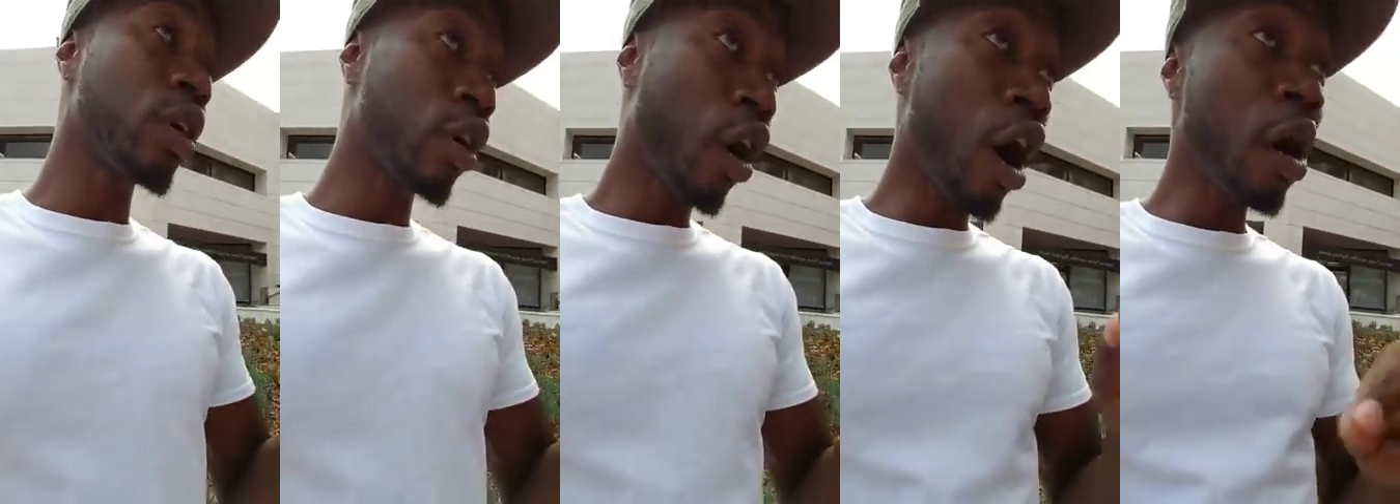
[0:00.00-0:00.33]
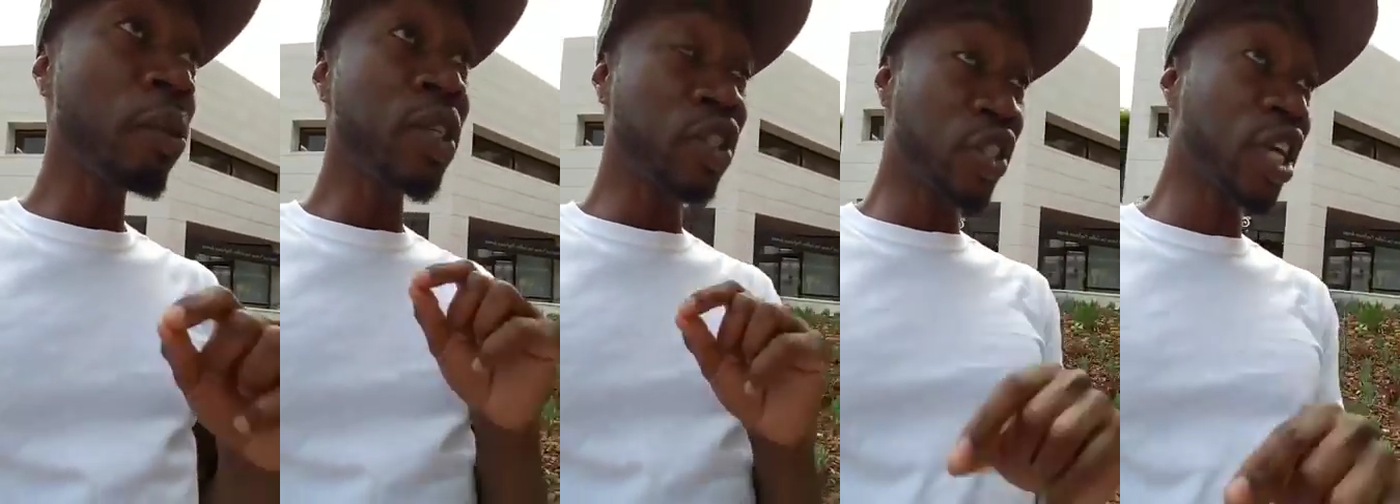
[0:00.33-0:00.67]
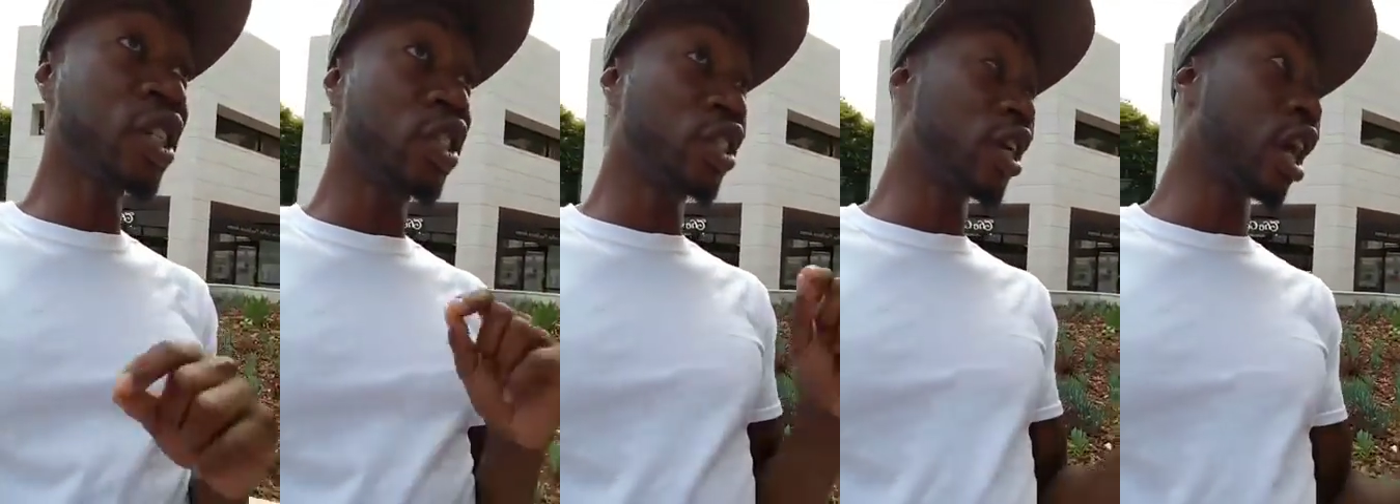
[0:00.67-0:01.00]
carbon
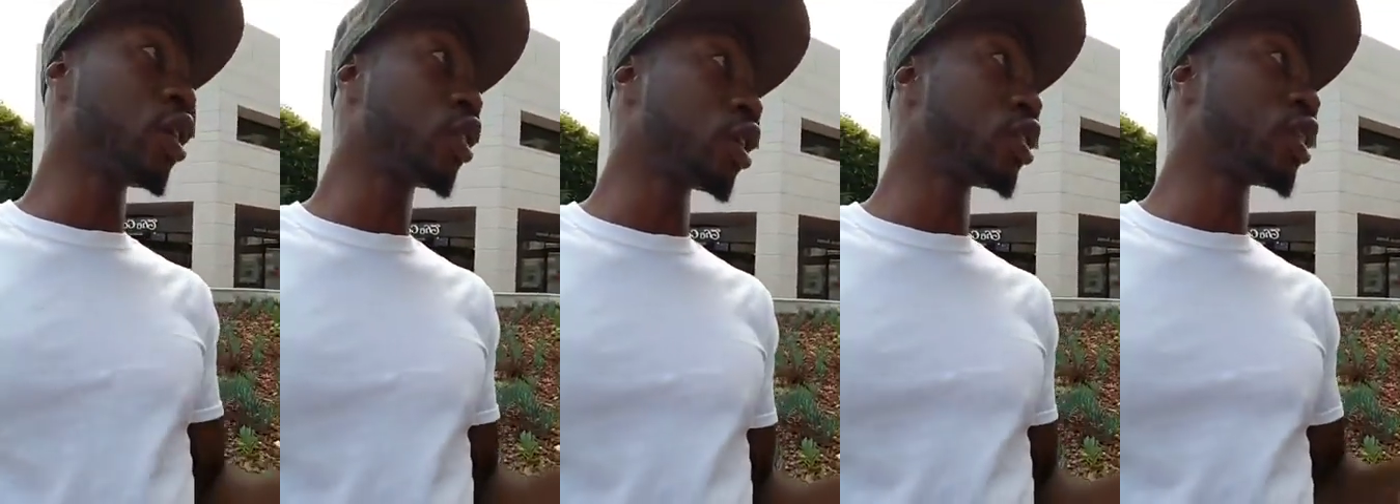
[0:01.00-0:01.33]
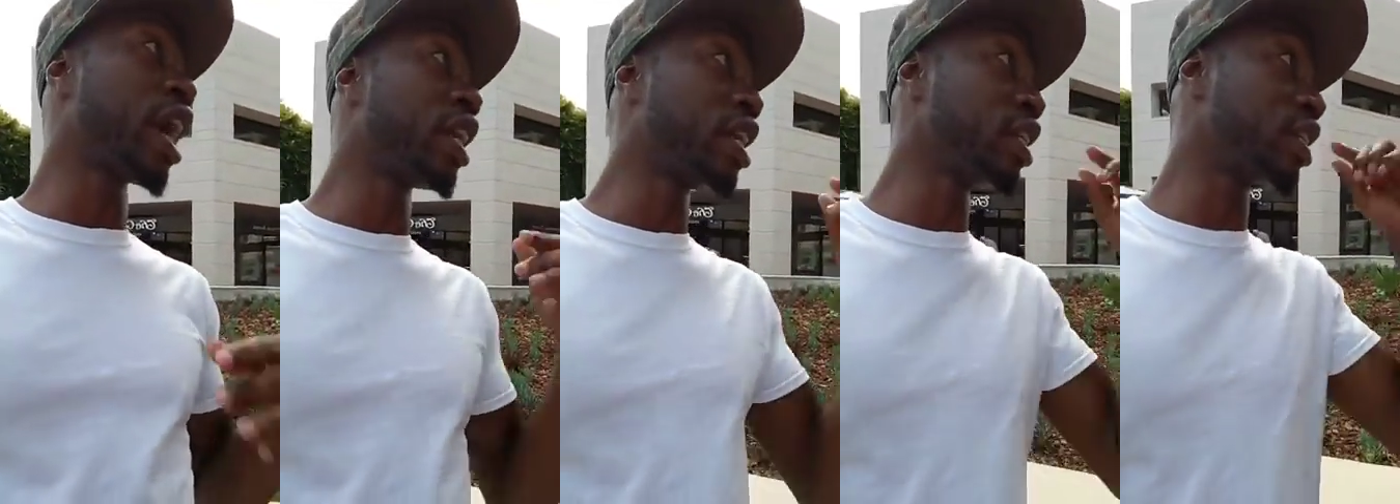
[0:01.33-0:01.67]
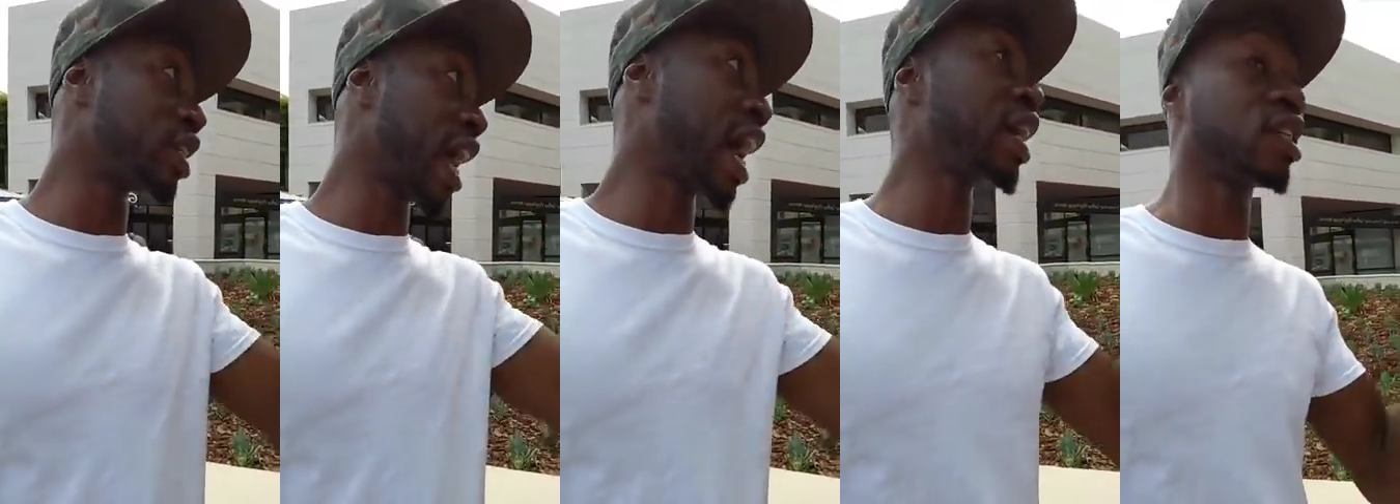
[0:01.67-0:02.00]
6 tells us at least
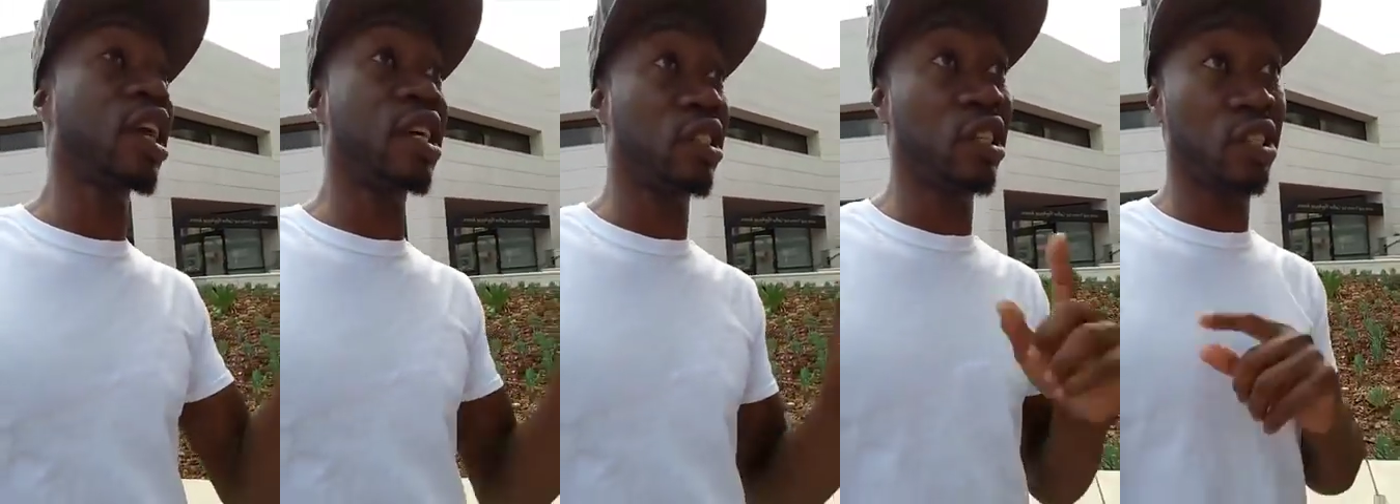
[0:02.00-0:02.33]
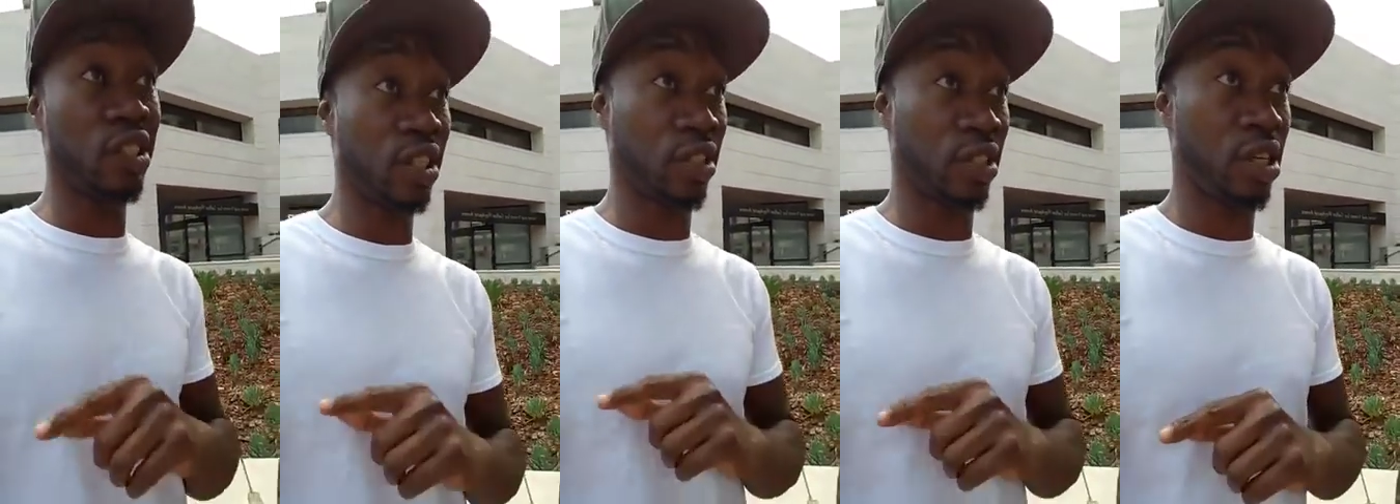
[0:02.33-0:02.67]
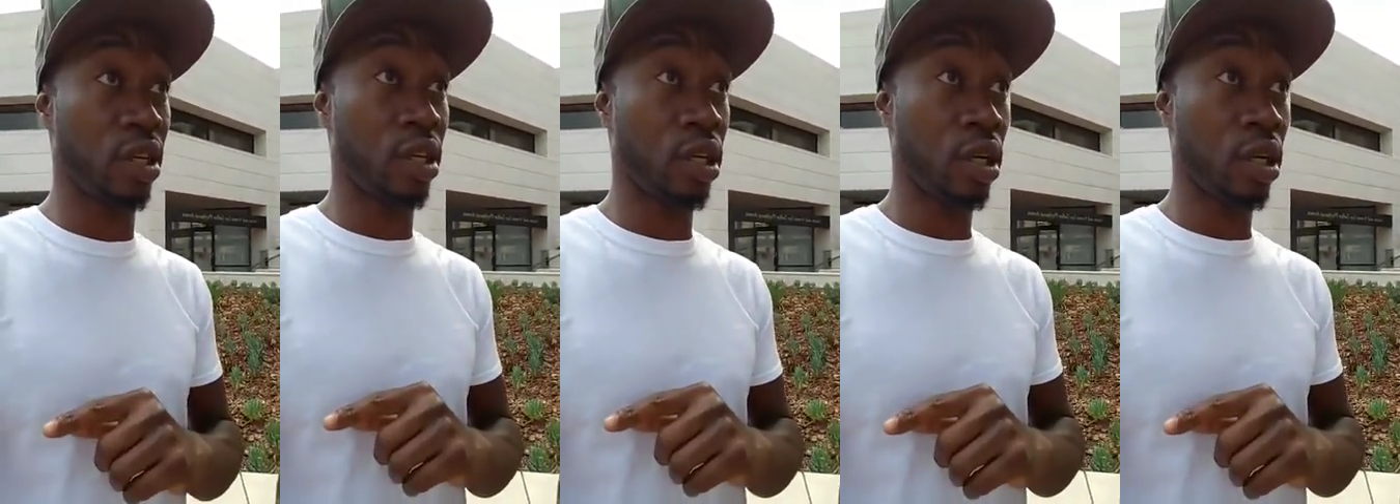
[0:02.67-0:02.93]
9 things existed.